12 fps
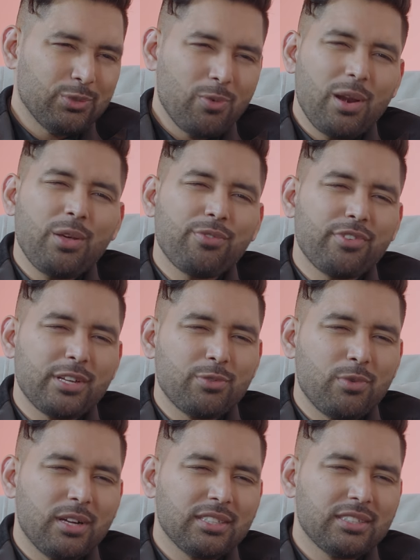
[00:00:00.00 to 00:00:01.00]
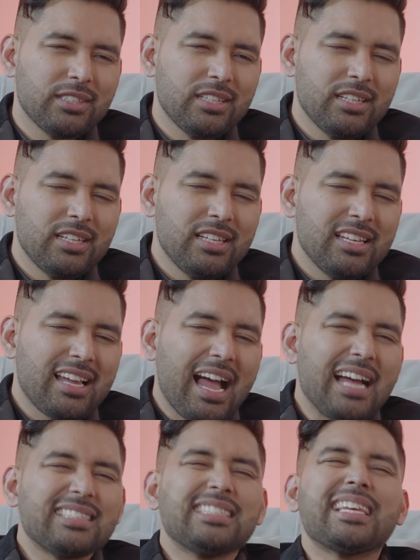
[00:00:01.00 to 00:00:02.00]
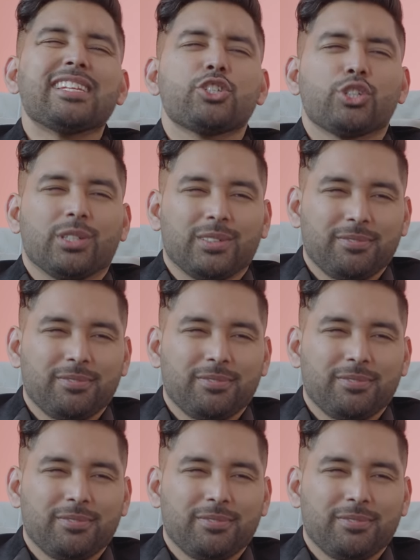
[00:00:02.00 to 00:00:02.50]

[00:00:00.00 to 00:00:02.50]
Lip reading: One of it was ascension.